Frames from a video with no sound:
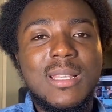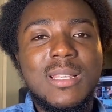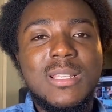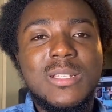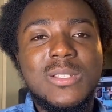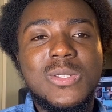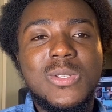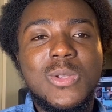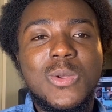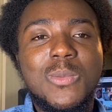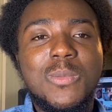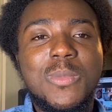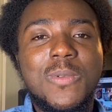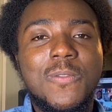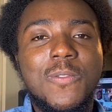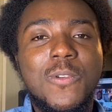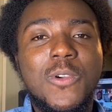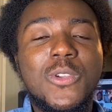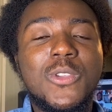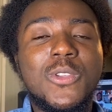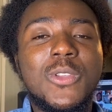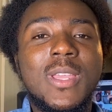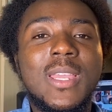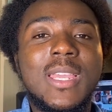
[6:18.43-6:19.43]
So
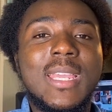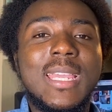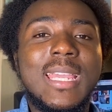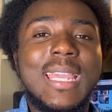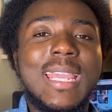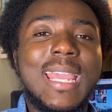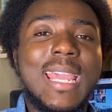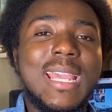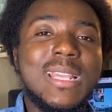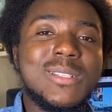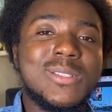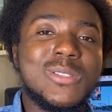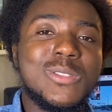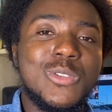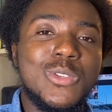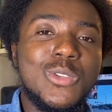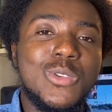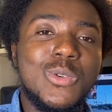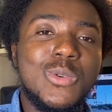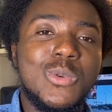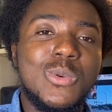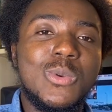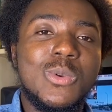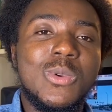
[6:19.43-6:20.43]
before it gets to
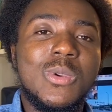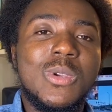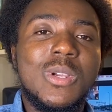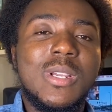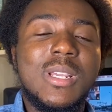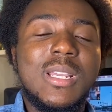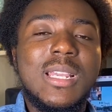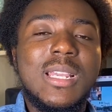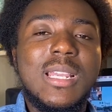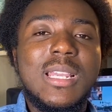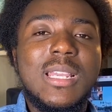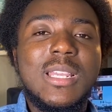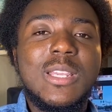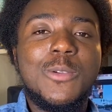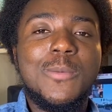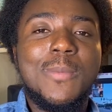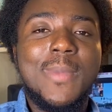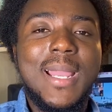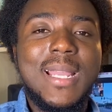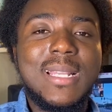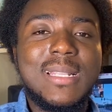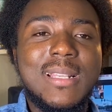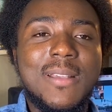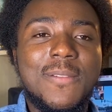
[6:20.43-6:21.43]
you, you
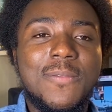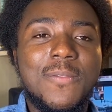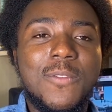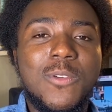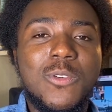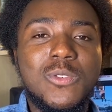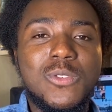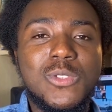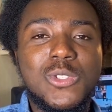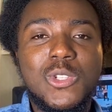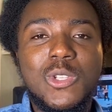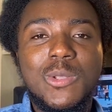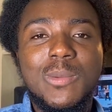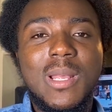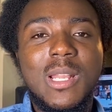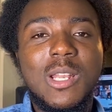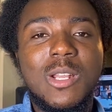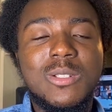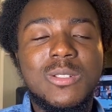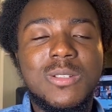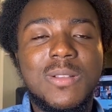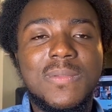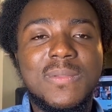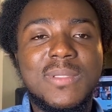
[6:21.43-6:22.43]
might have consumed a
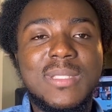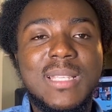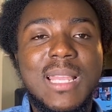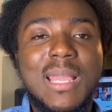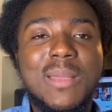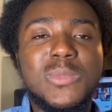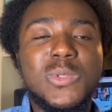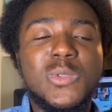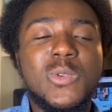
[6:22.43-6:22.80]
lot of time.